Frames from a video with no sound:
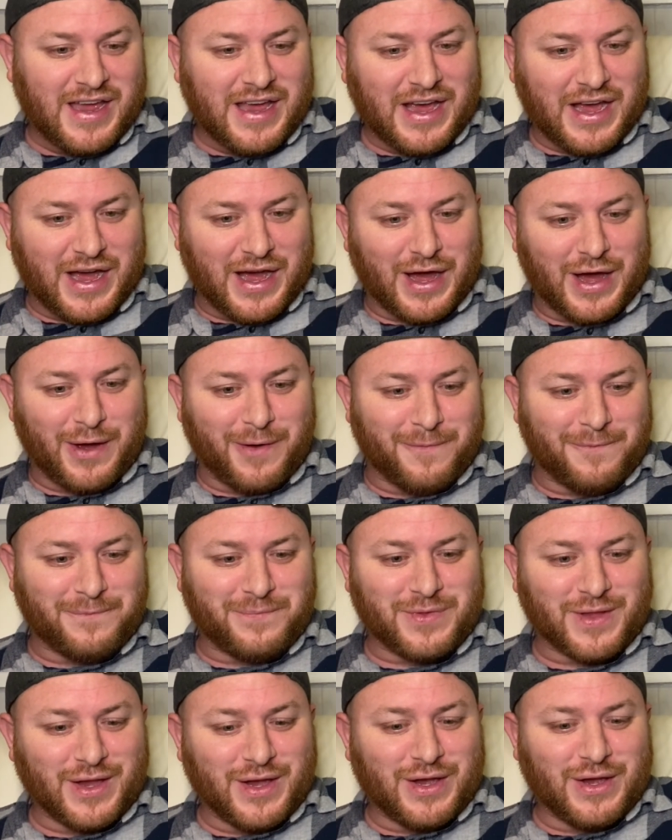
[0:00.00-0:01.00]

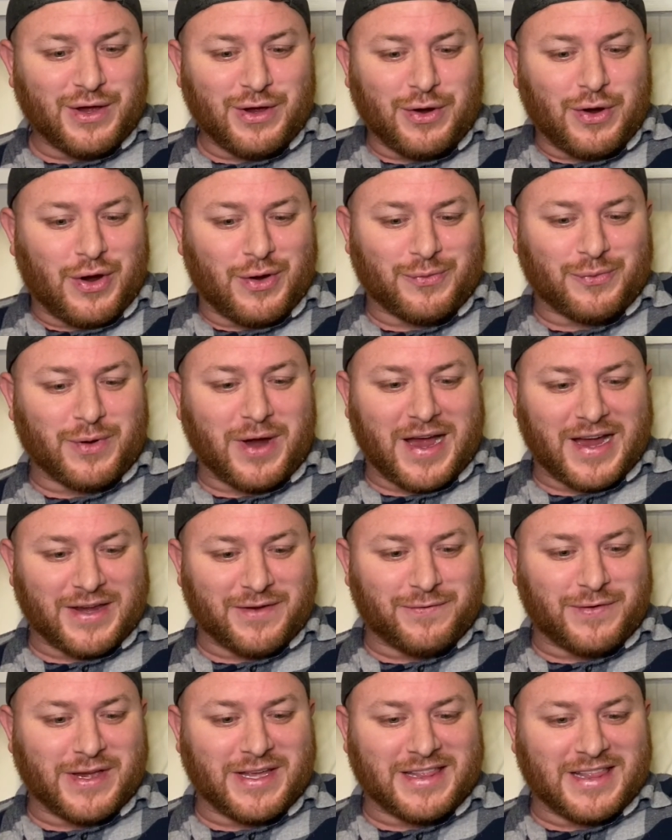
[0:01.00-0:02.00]

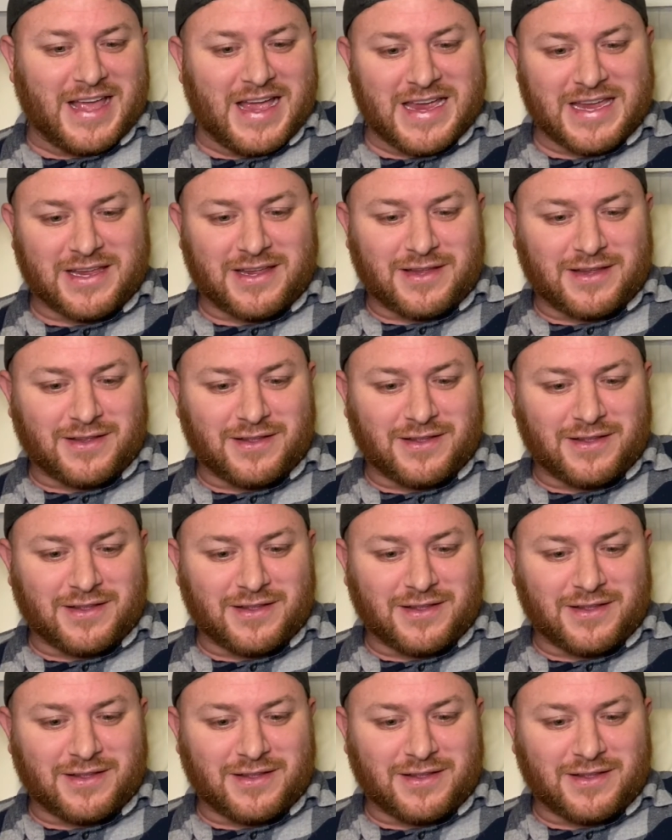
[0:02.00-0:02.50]
arrive at, like,